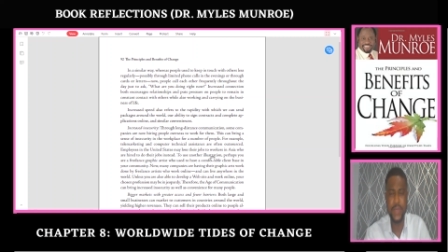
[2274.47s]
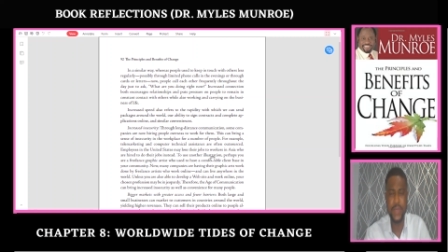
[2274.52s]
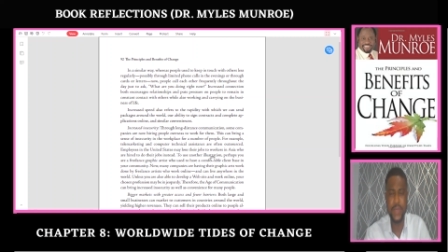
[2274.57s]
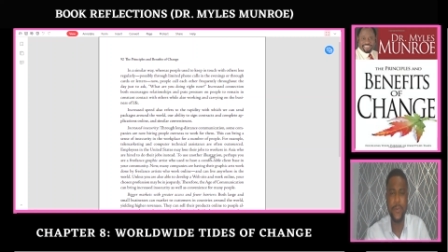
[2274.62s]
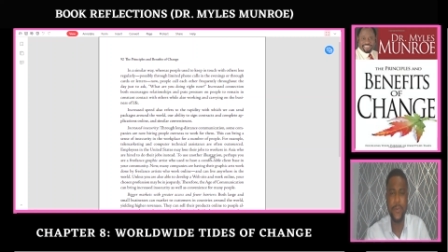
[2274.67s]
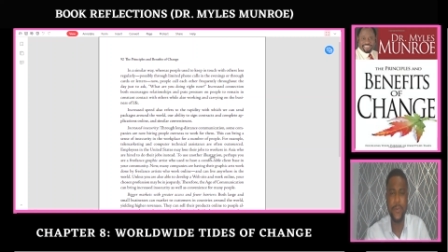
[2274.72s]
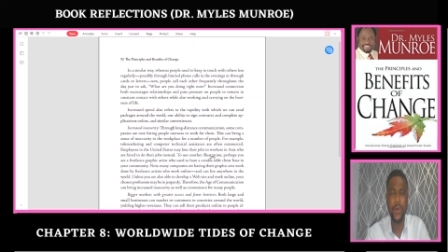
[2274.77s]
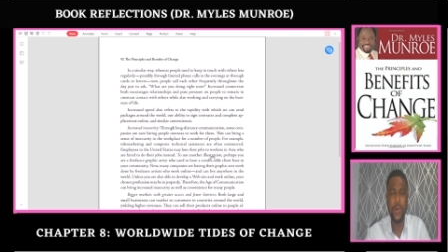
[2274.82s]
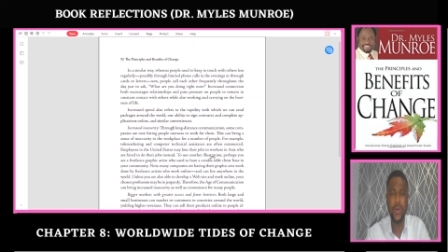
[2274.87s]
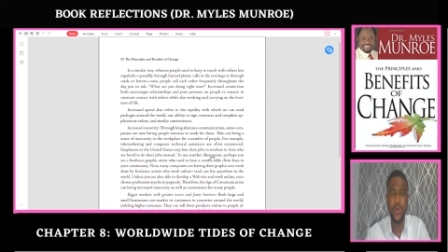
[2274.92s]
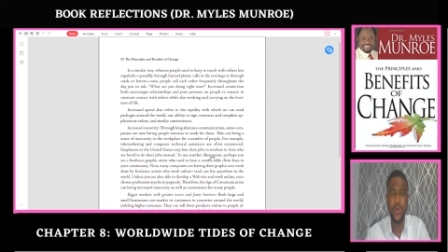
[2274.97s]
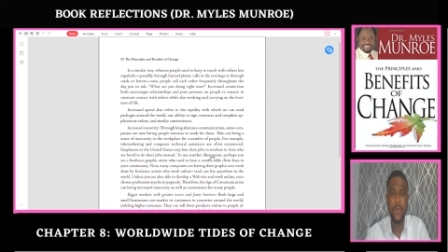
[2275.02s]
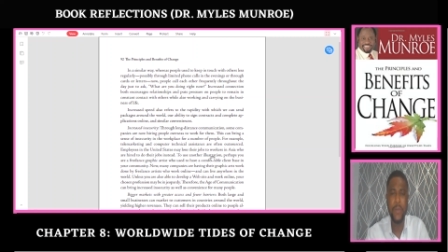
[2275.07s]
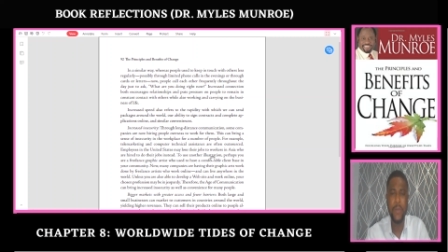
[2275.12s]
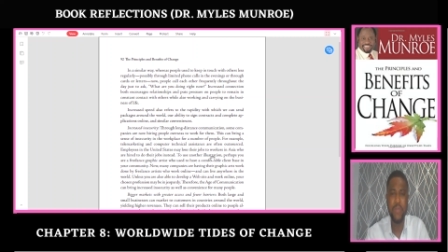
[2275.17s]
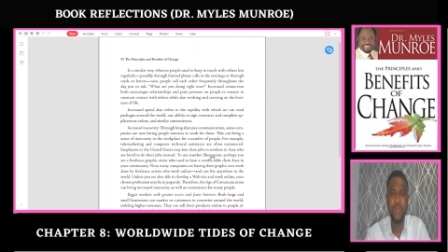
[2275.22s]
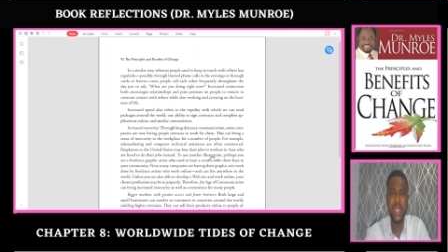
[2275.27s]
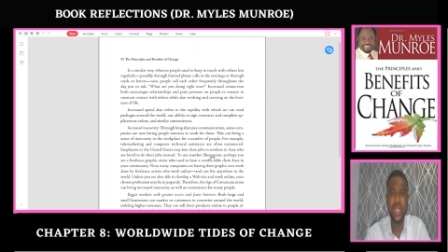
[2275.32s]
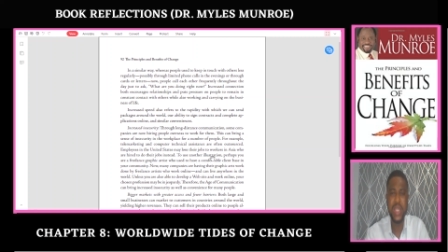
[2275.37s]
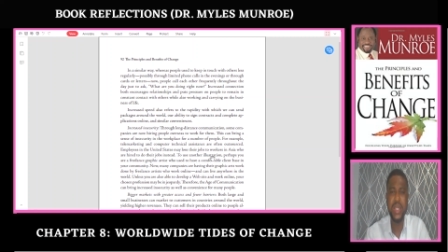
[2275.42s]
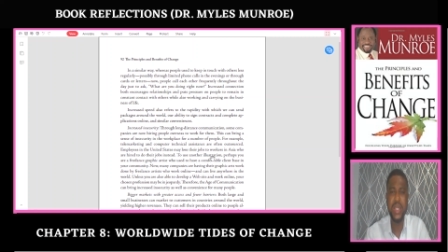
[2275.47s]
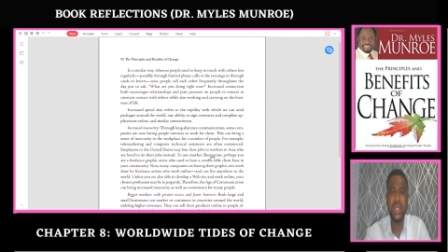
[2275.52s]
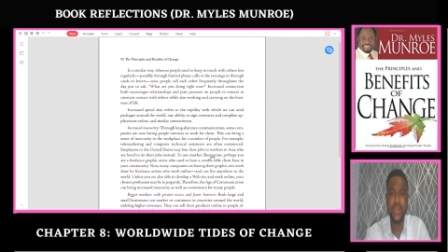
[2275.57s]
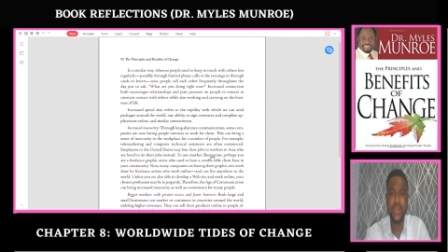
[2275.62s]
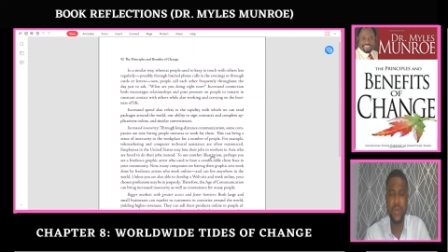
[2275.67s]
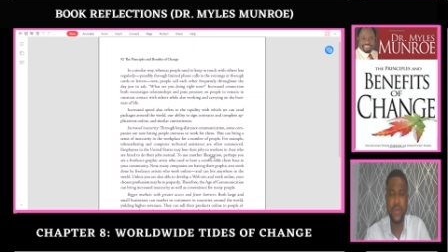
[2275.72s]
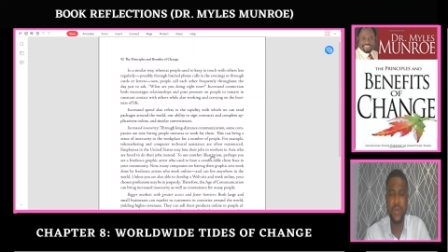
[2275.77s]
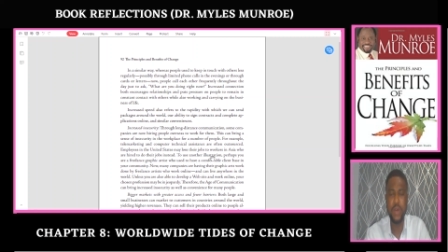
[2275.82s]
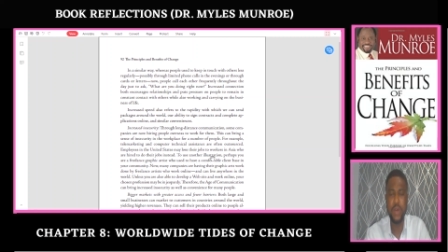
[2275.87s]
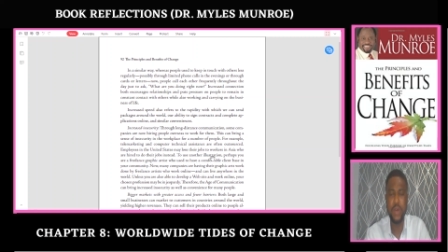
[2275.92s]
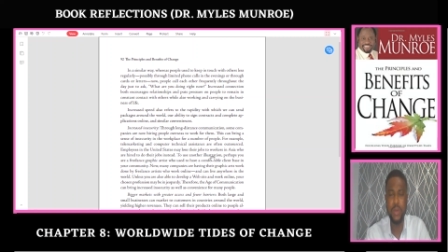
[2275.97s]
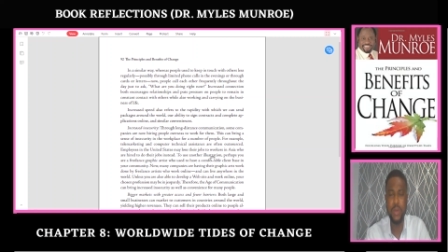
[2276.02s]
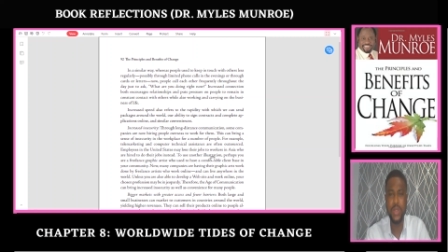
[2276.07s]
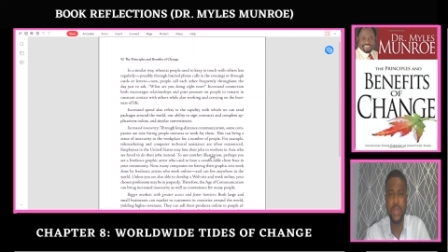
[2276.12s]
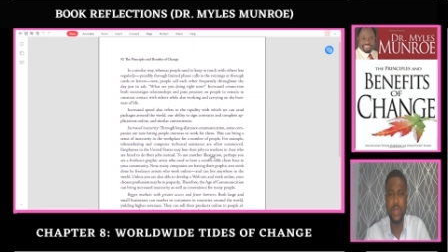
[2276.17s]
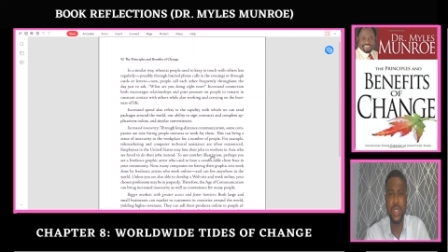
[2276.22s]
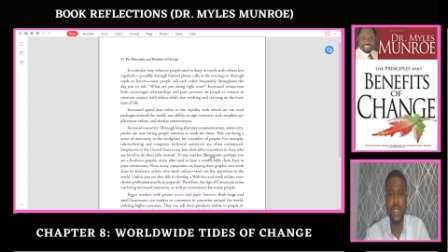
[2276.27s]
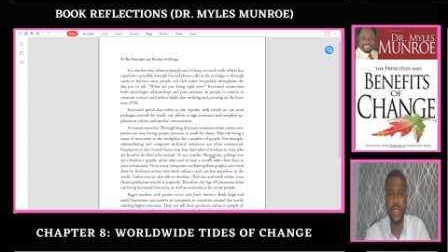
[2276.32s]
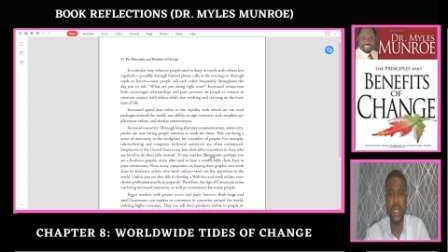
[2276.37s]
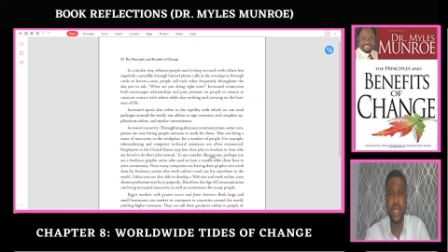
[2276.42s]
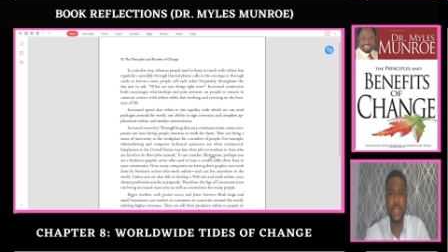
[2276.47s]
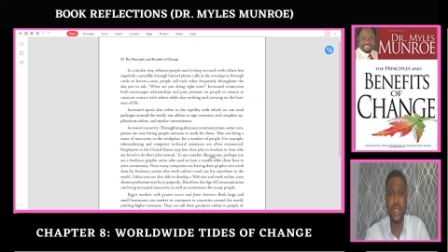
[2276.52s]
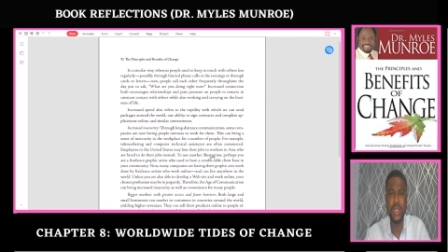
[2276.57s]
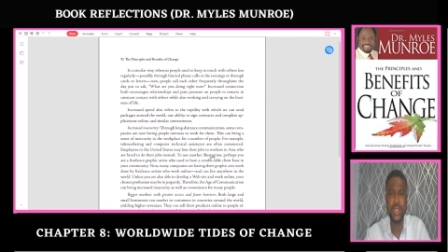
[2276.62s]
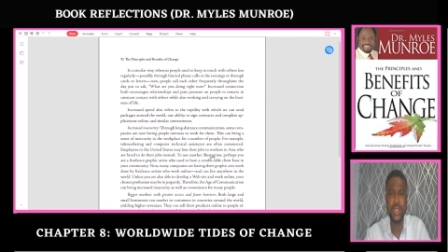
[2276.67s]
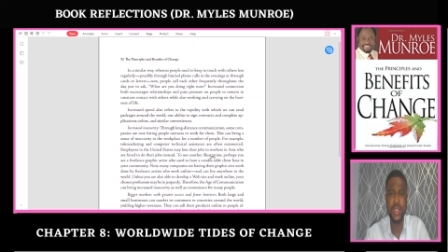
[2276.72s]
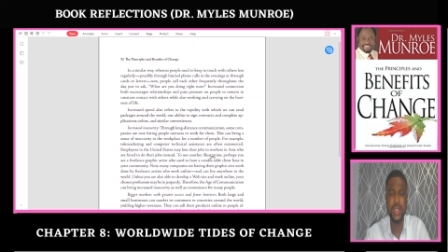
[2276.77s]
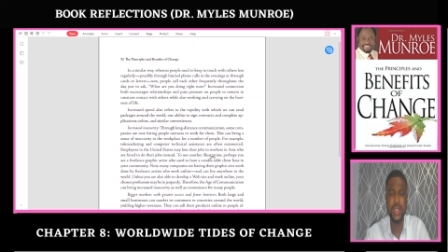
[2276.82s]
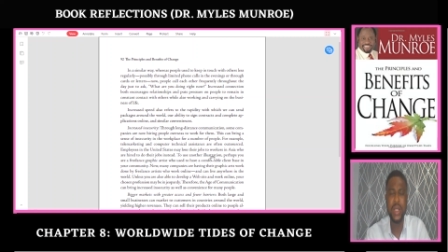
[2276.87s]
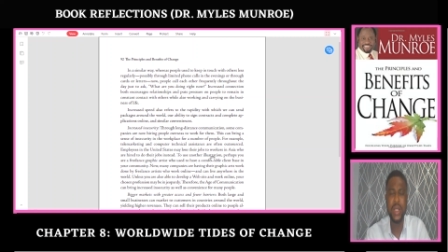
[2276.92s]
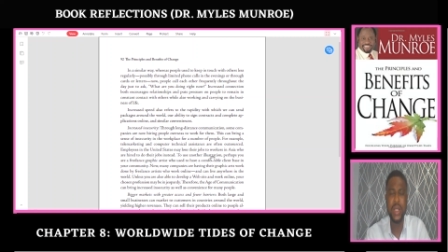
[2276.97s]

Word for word: for ease of communication,